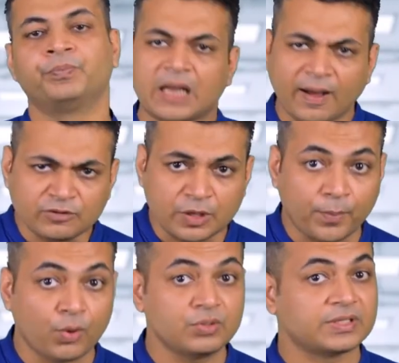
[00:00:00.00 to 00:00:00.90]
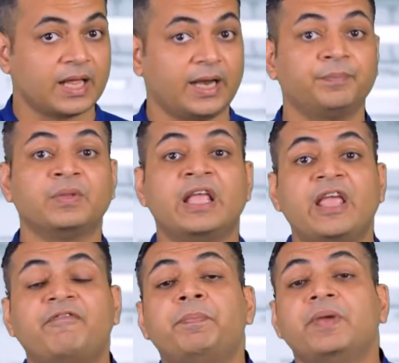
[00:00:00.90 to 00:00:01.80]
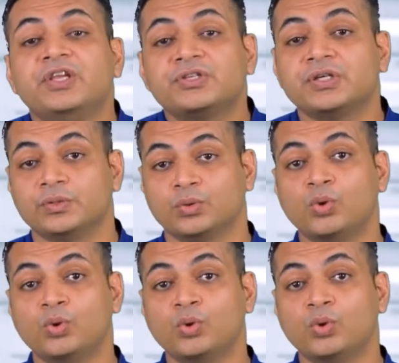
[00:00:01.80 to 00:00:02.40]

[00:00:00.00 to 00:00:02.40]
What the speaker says: Now suppose that if a patient